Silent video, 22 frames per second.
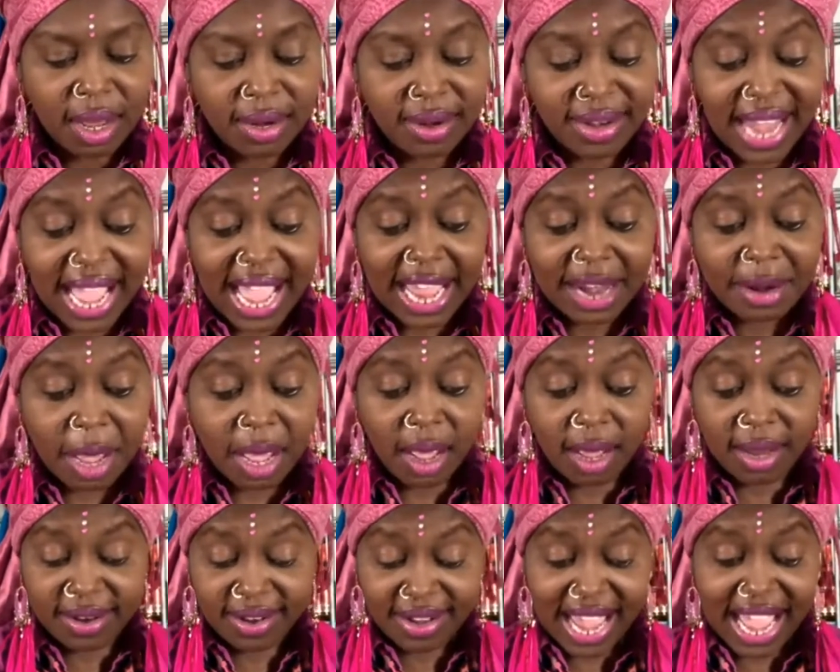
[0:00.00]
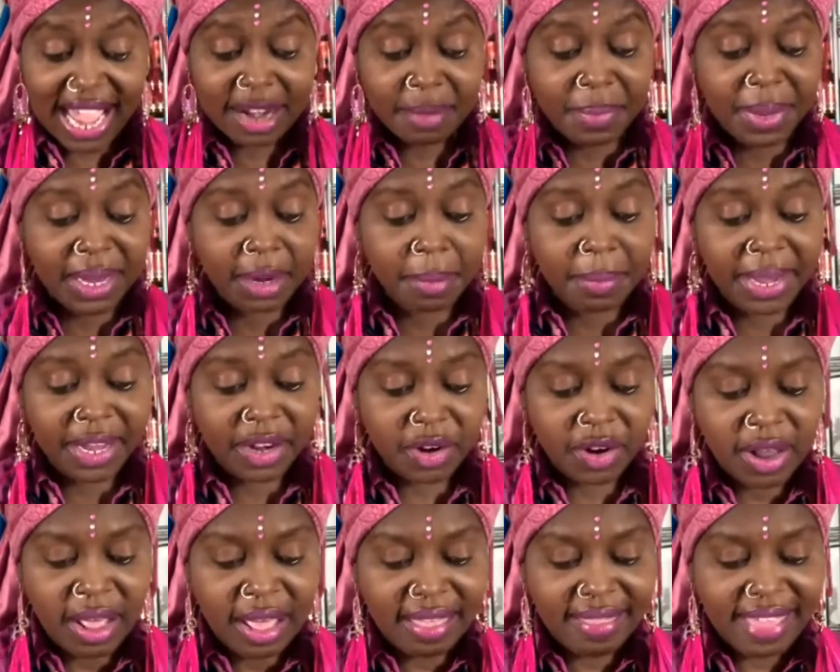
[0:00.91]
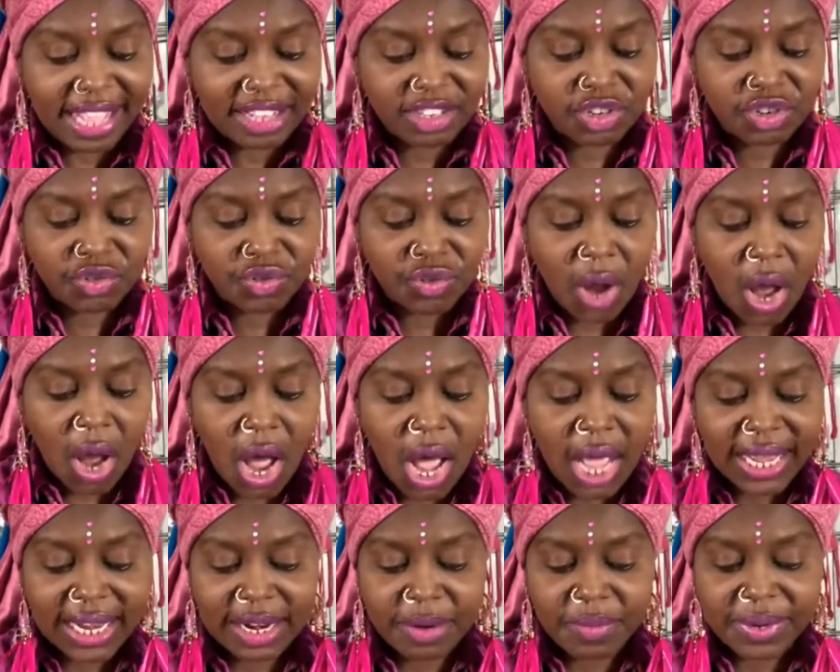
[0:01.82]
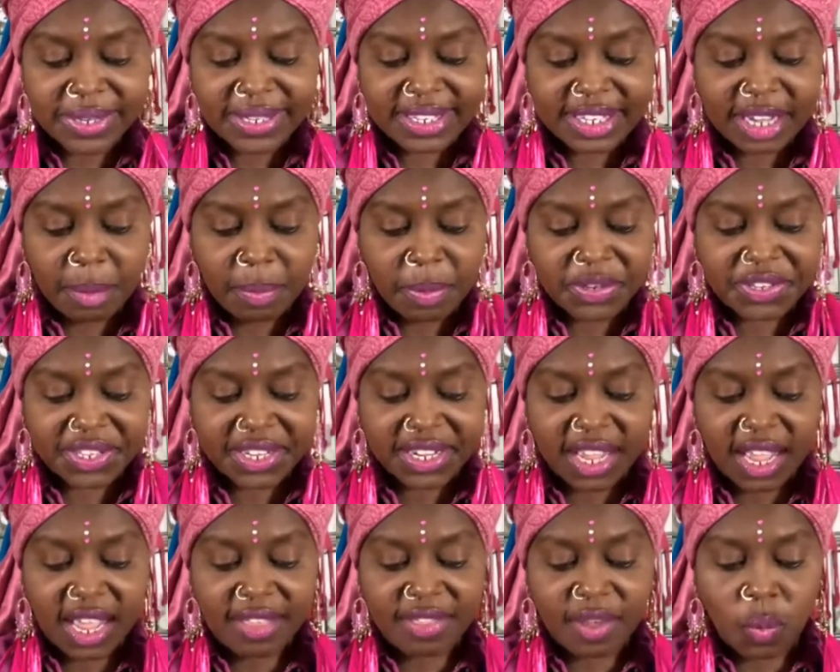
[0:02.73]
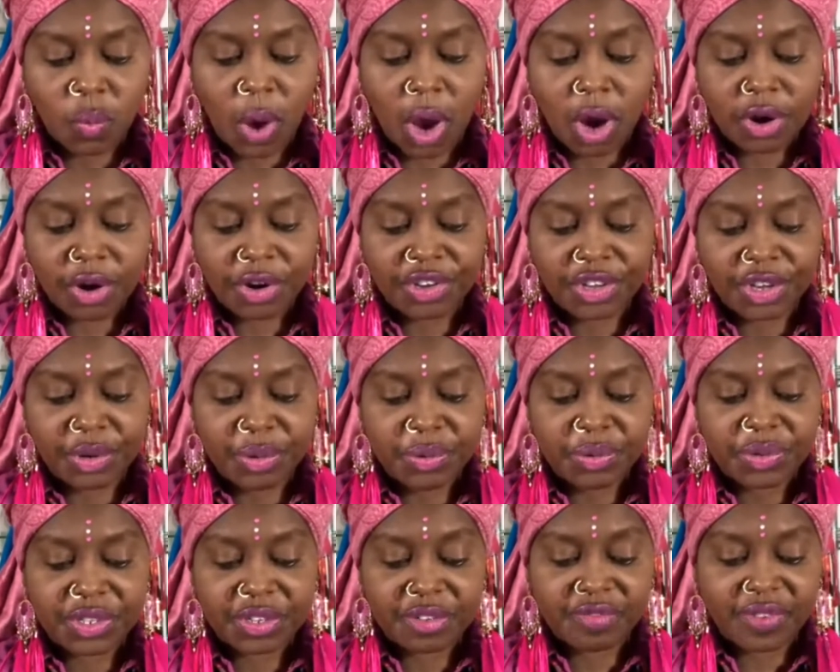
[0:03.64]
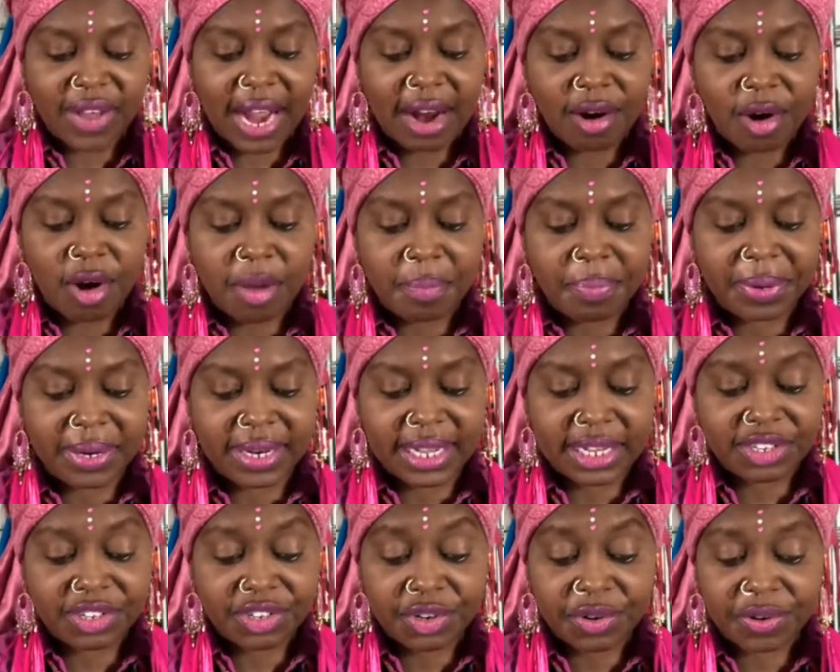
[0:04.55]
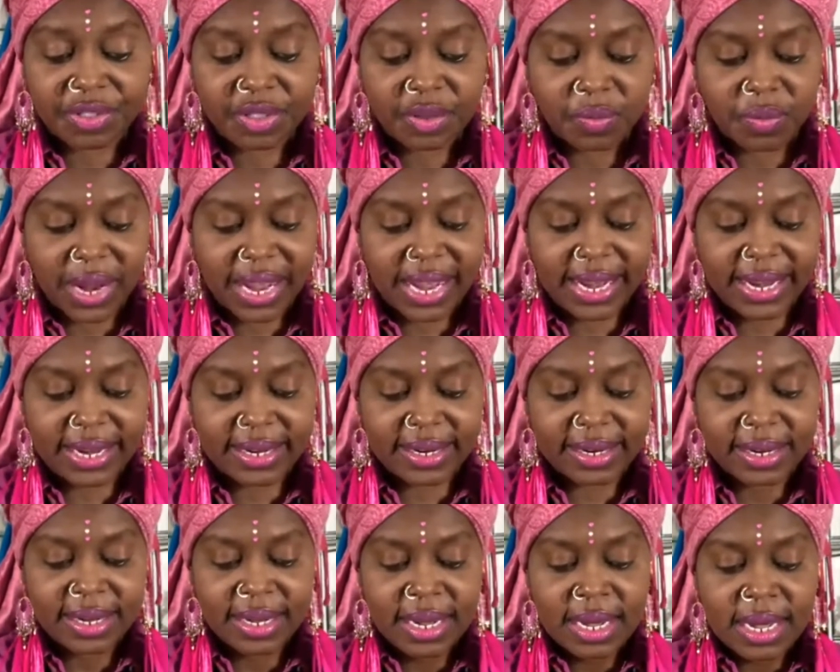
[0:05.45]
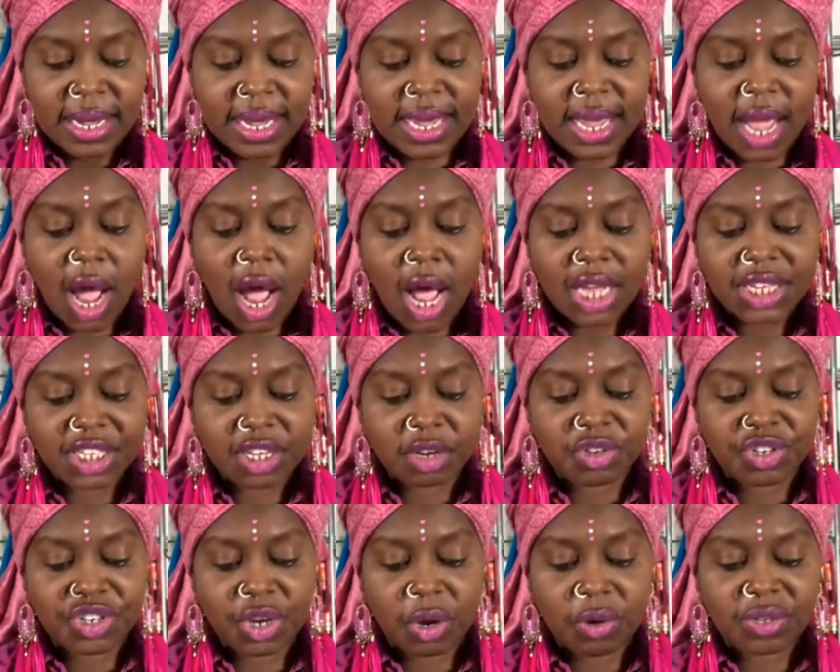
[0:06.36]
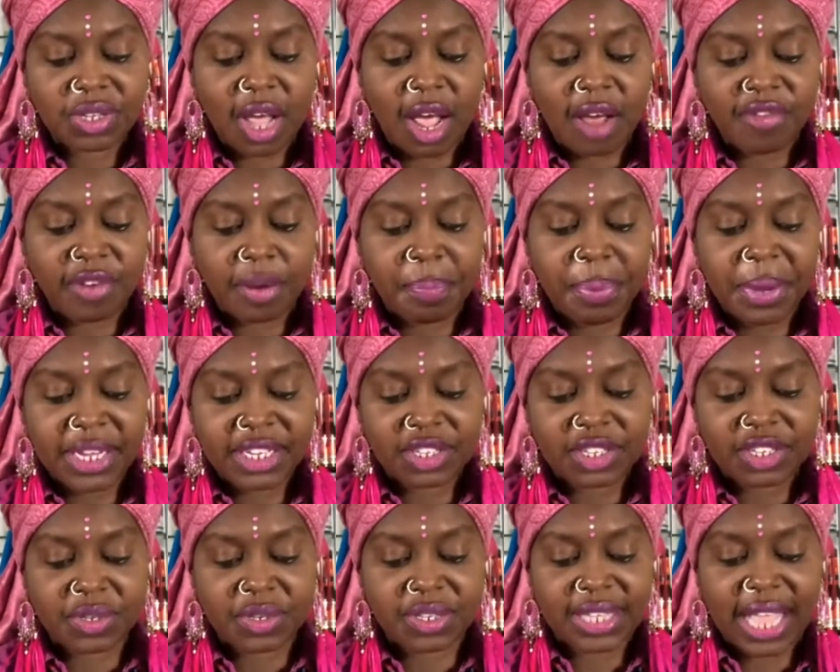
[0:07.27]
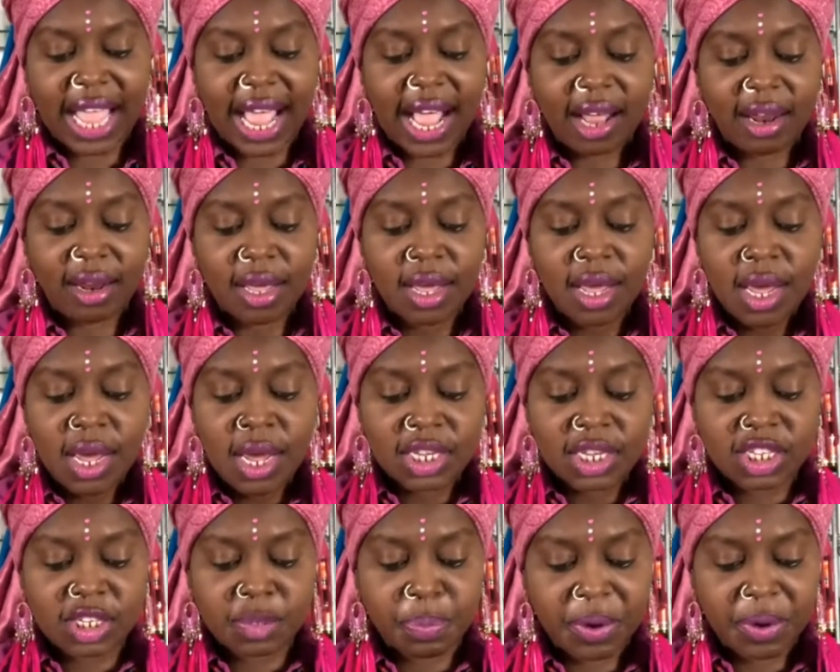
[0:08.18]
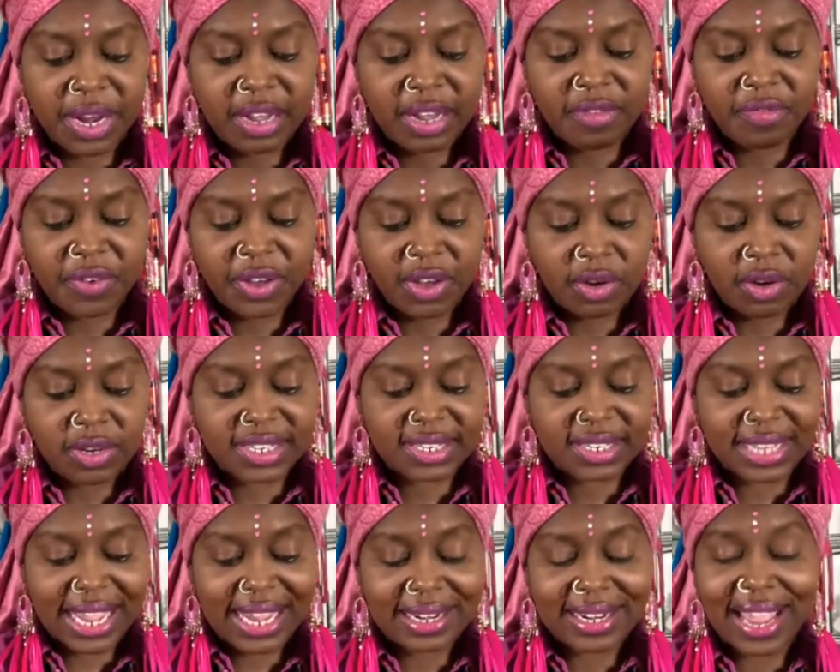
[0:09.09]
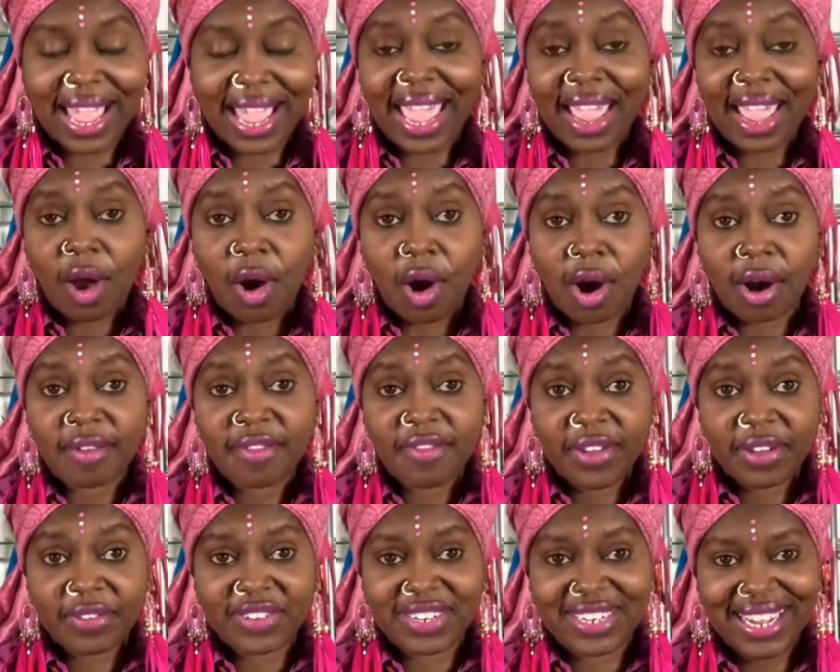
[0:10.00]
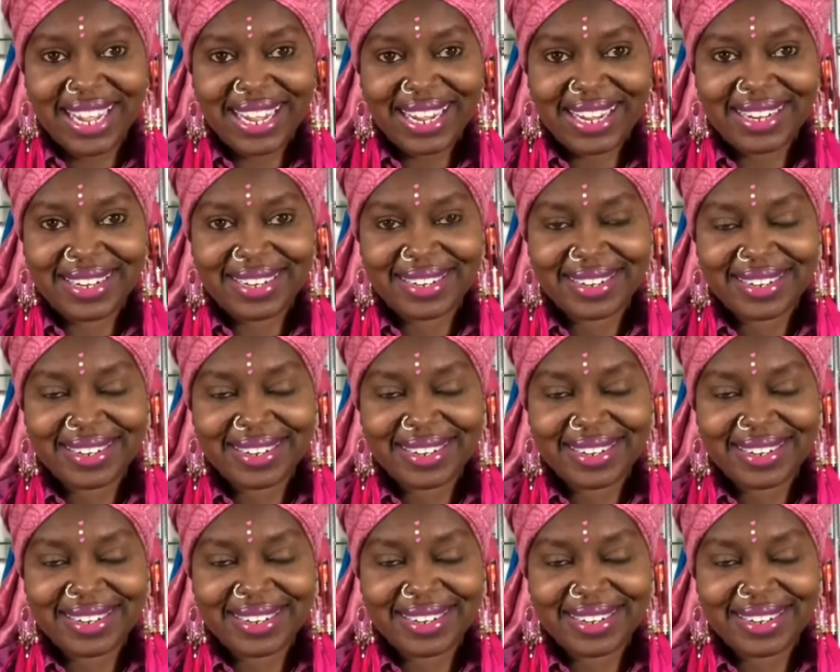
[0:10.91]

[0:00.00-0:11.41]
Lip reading: 9mm that strongly resembles the gun that Walker used to fire on police during the raid. He also shows off a pistol-style Springfield Saint AR-15.